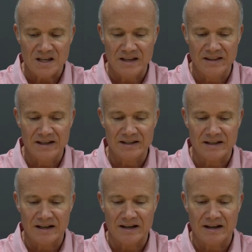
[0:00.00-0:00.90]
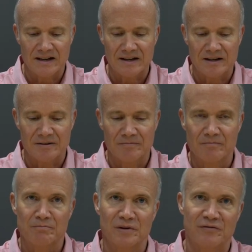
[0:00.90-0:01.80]
And then
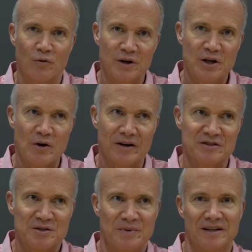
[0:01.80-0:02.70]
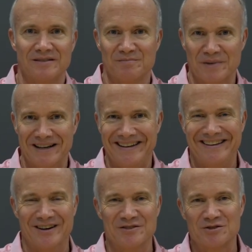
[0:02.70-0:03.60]
before you go out and spend
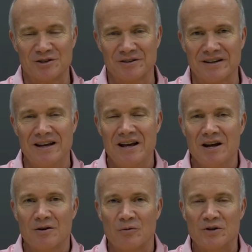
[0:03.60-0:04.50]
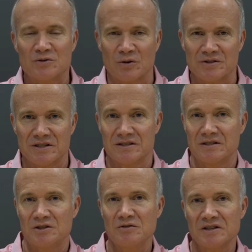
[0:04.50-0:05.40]
money on certain resources,
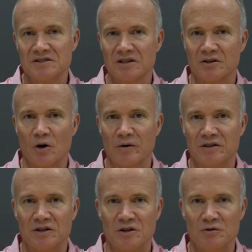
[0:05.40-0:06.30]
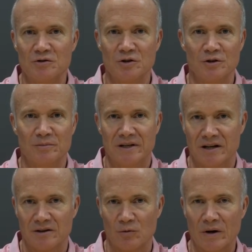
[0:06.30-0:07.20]
do consider going to YouTube and
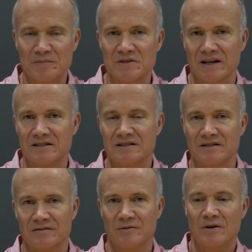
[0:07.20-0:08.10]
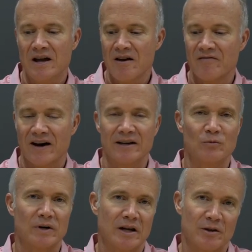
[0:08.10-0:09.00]
other websites to find
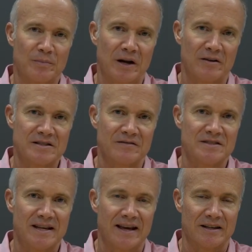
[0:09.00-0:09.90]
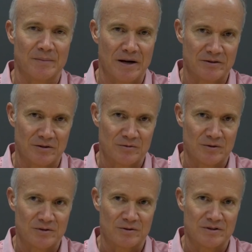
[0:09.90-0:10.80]
what other parents have said about those
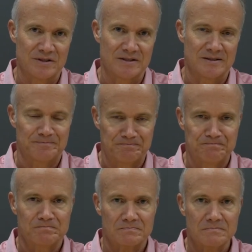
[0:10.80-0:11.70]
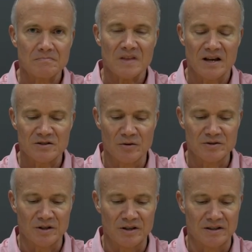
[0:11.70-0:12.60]
resources. That's
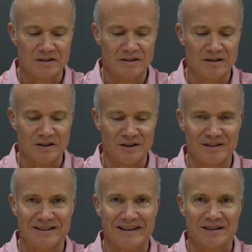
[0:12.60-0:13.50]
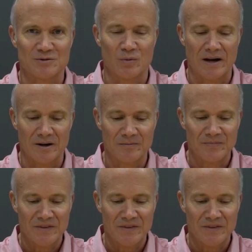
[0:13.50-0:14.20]
always a good thing as well.